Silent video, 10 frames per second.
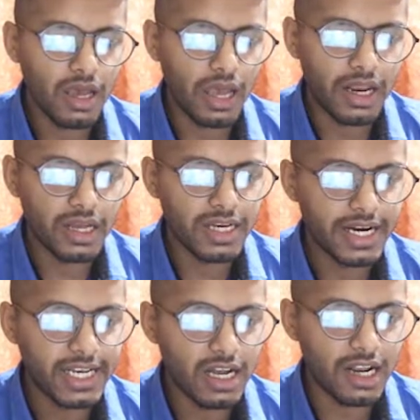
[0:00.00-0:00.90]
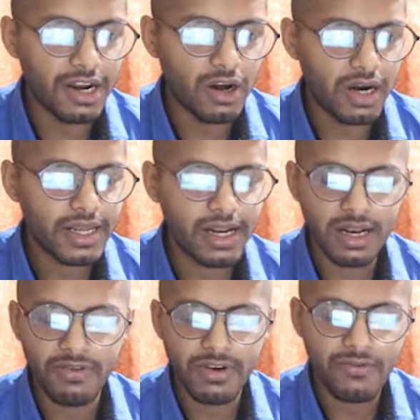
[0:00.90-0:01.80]
Another article are not
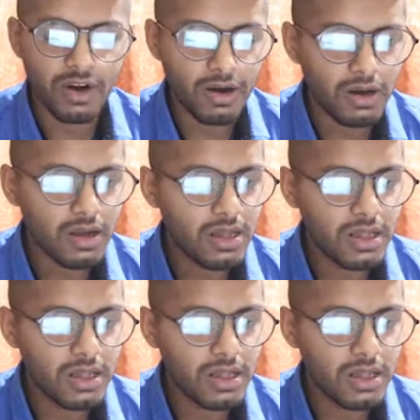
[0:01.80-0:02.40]
relevant for